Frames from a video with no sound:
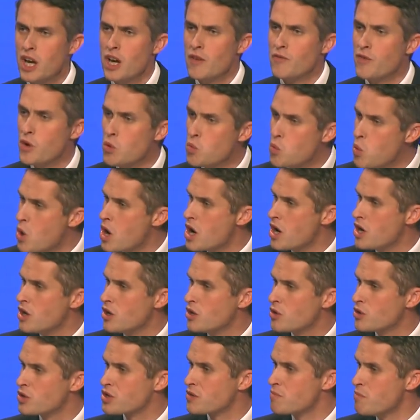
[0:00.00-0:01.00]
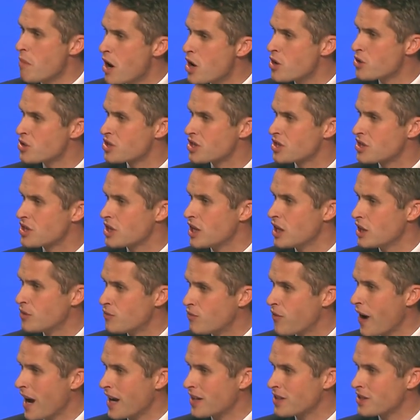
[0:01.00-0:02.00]
the world's most
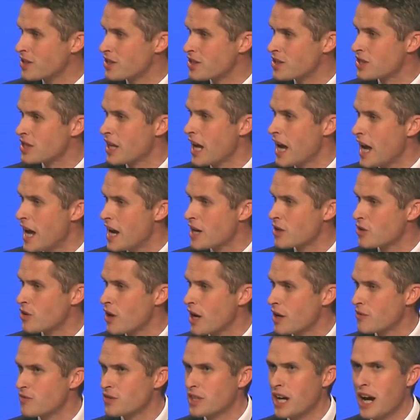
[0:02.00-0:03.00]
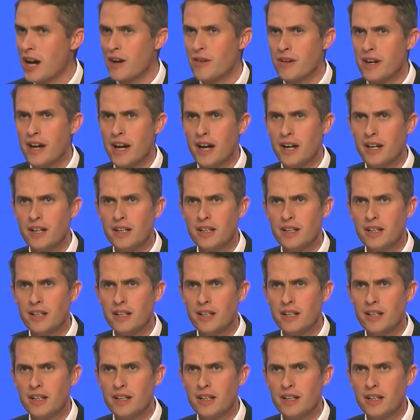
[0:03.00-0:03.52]
advanced aircraft carrier.